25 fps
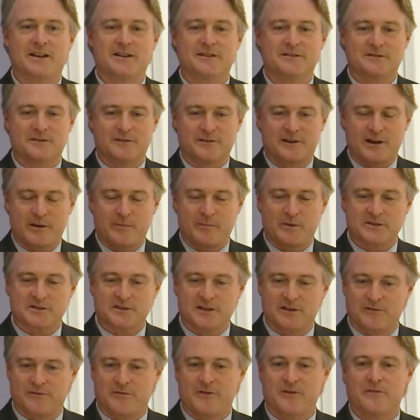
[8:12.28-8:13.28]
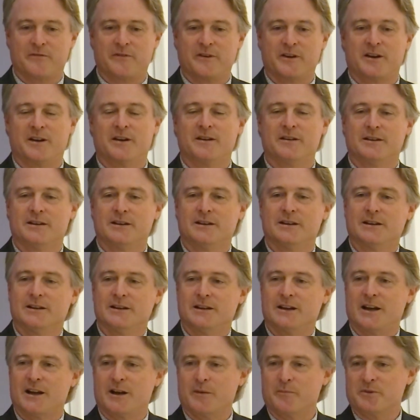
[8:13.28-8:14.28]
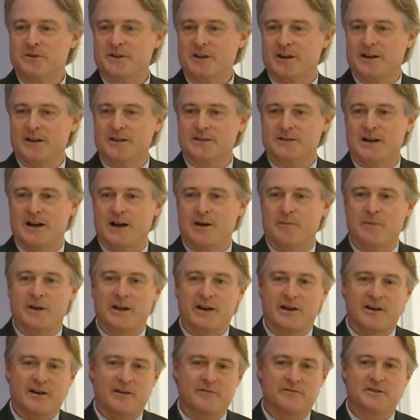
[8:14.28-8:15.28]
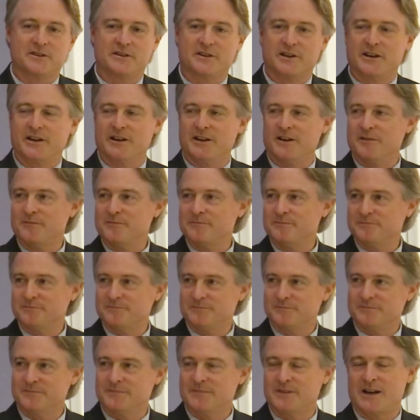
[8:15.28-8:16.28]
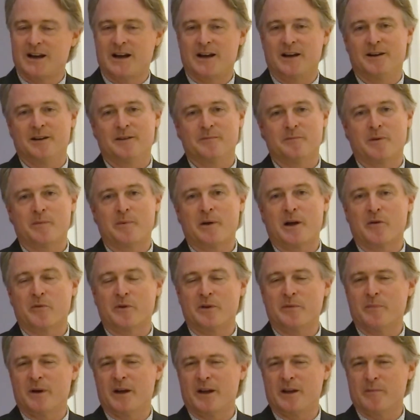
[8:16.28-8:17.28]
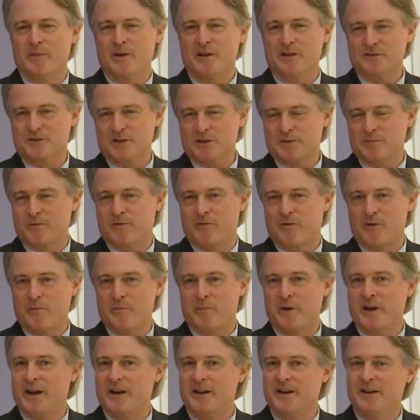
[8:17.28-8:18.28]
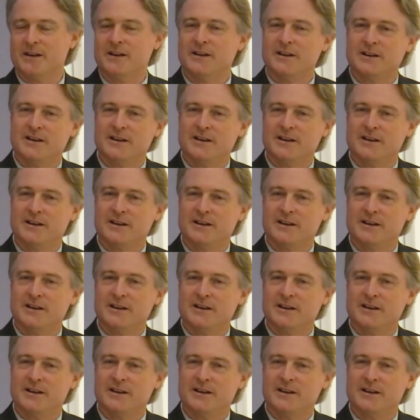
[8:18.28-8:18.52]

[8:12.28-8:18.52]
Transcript: sort of cut myself off at a particular time, like after dinner. Maybe I'll read my emails just before bed,